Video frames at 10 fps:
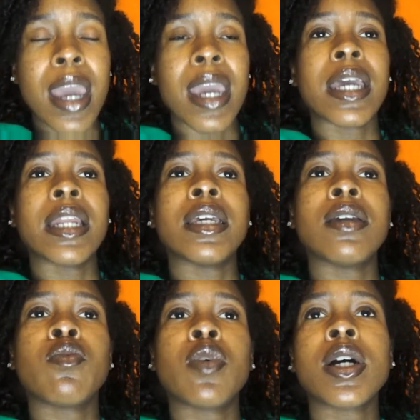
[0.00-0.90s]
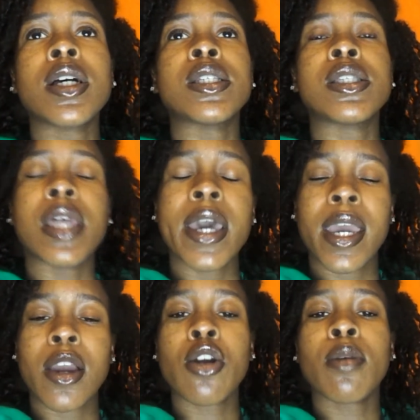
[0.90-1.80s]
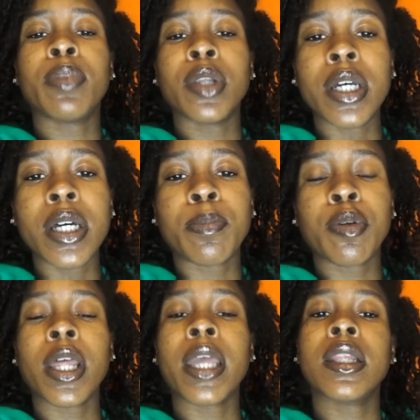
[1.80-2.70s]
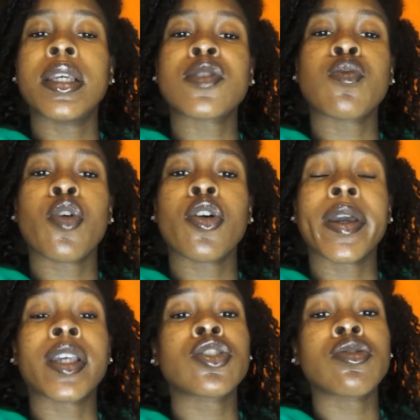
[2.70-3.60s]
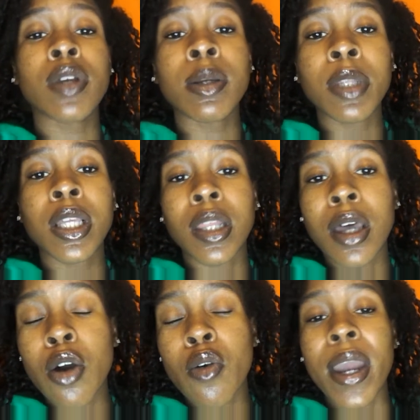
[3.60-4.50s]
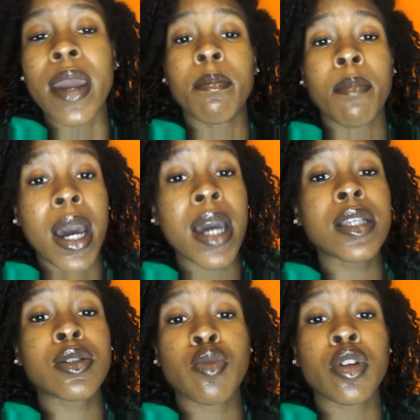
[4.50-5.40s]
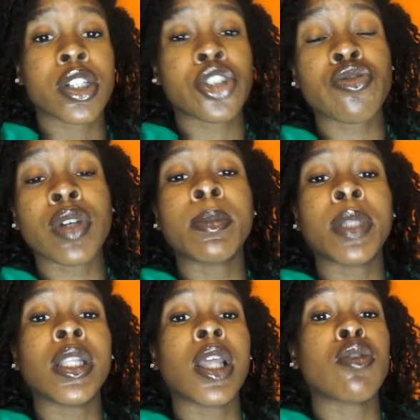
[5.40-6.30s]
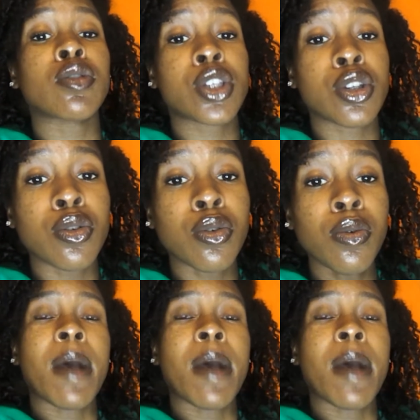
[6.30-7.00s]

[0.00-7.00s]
and it was that her blood platelets were extremely low, and mine were extremely low too.